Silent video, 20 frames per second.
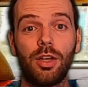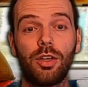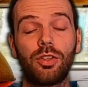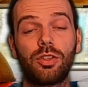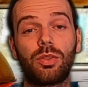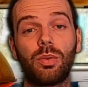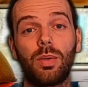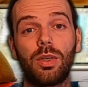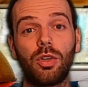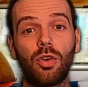
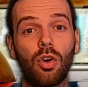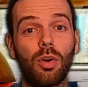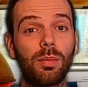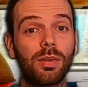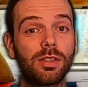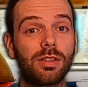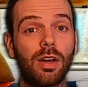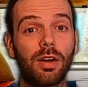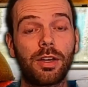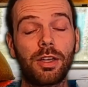So a
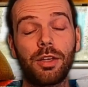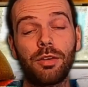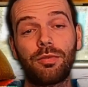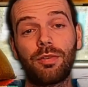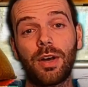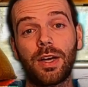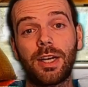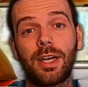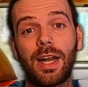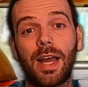normal socket you
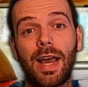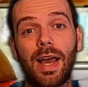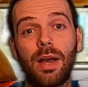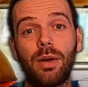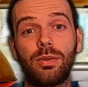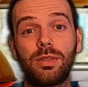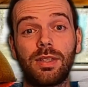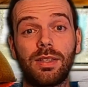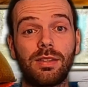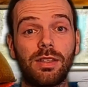find in a
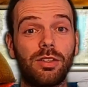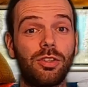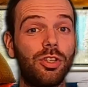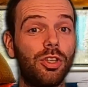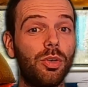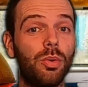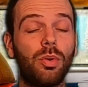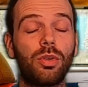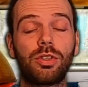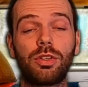house is a
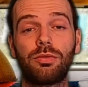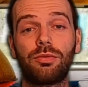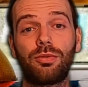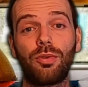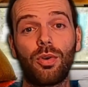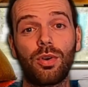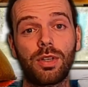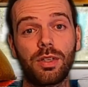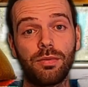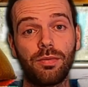
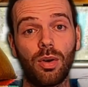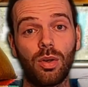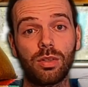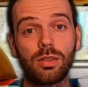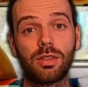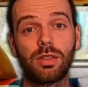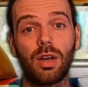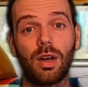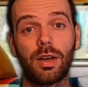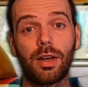240
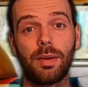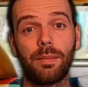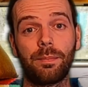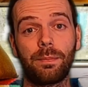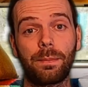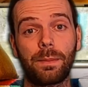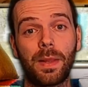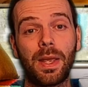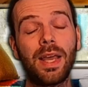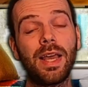volt socket.
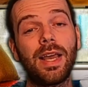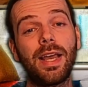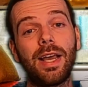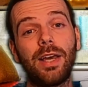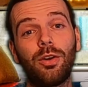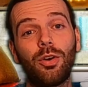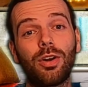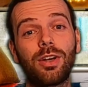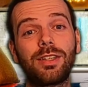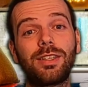
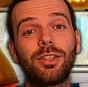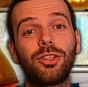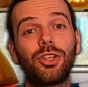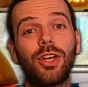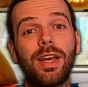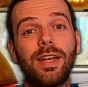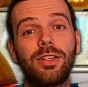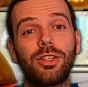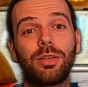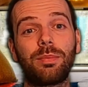In order to
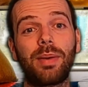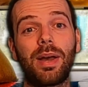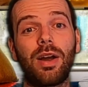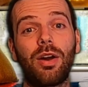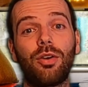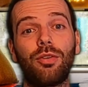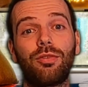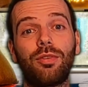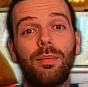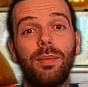change the
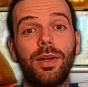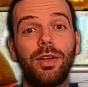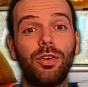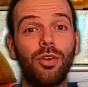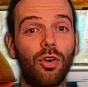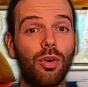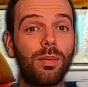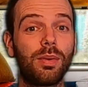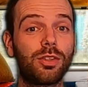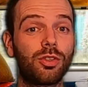power from a
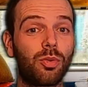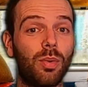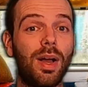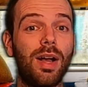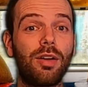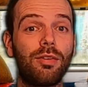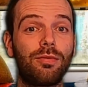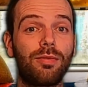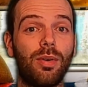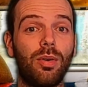normal
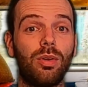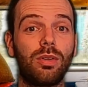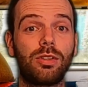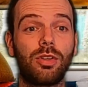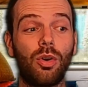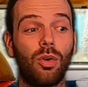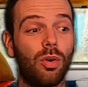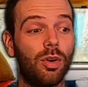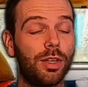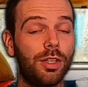12 volt
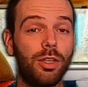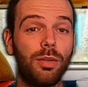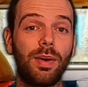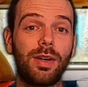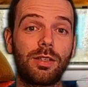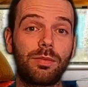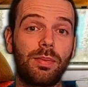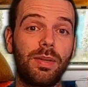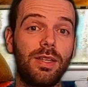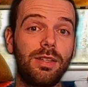or
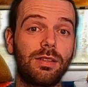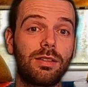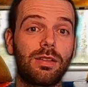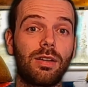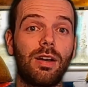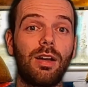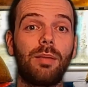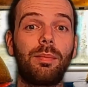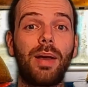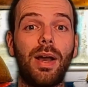USB
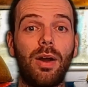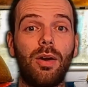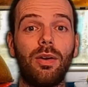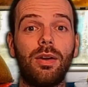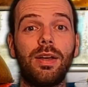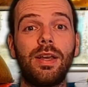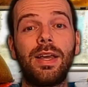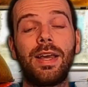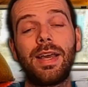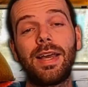style
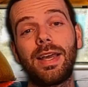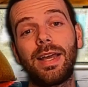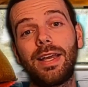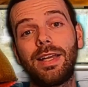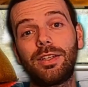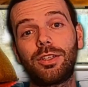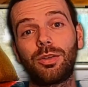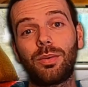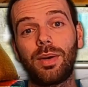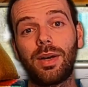power
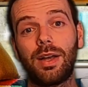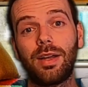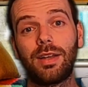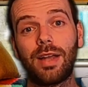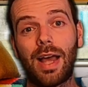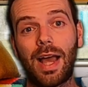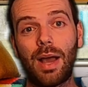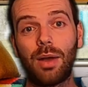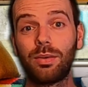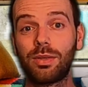into a
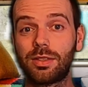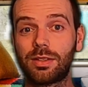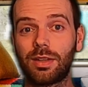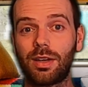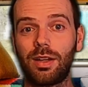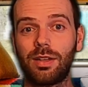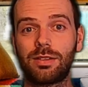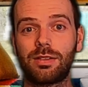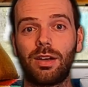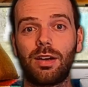house
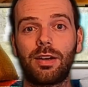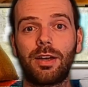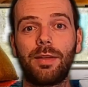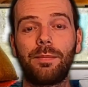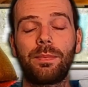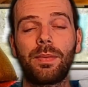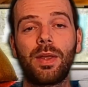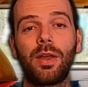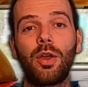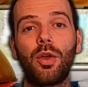style
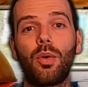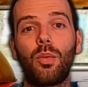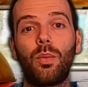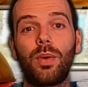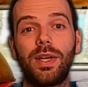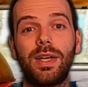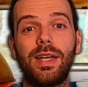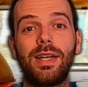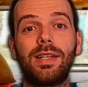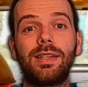socket,
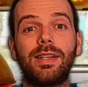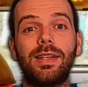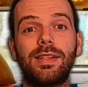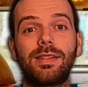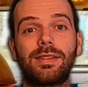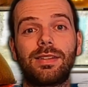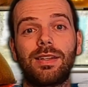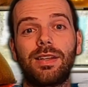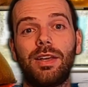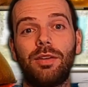we needed
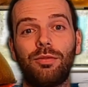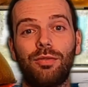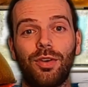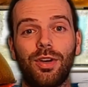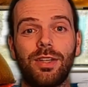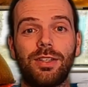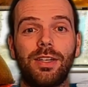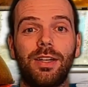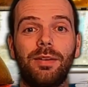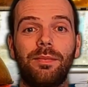this
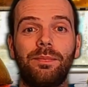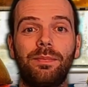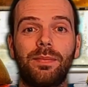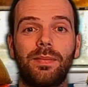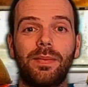inverter.